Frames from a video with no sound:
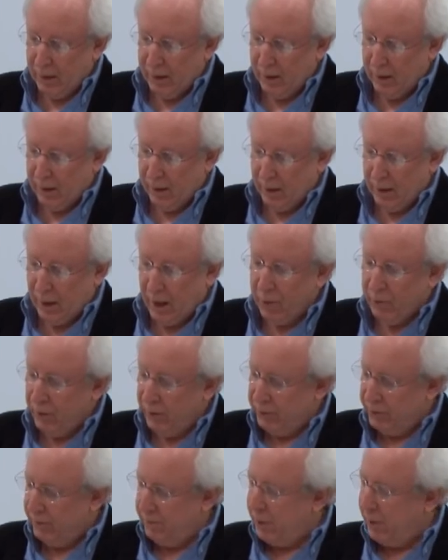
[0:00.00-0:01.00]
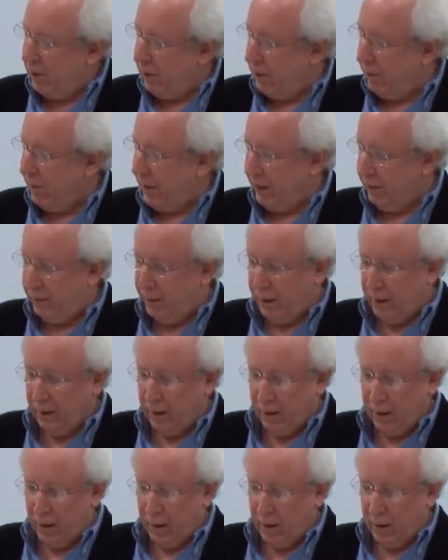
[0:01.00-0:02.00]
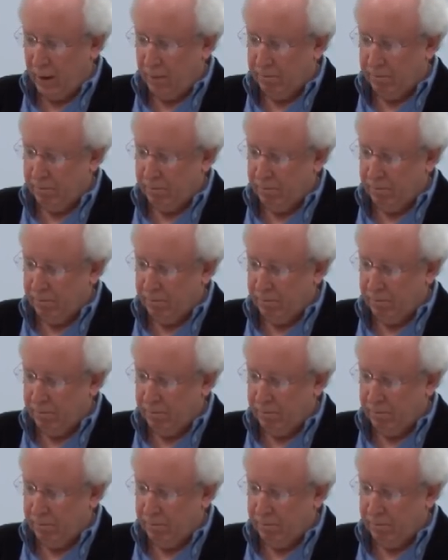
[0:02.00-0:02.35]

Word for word: Uh, I wrote the poem, I think, uh,